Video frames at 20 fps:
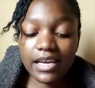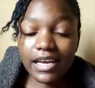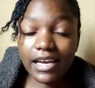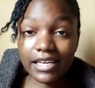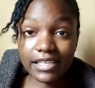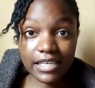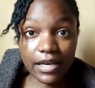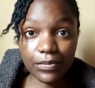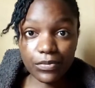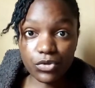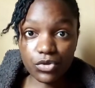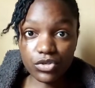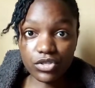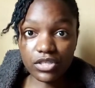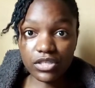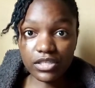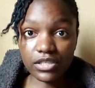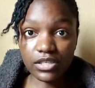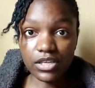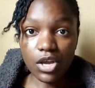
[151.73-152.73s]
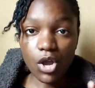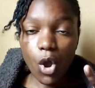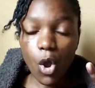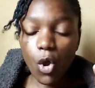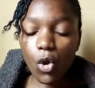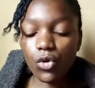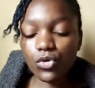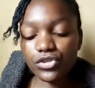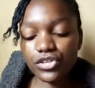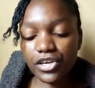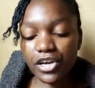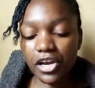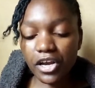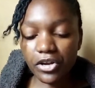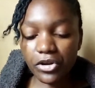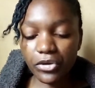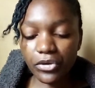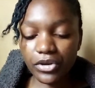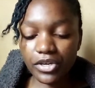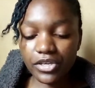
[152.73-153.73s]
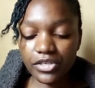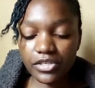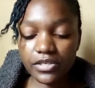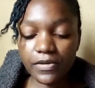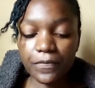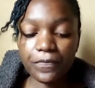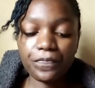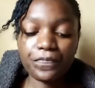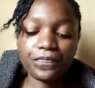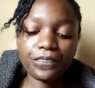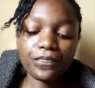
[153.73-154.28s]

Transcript: end up using all the calories.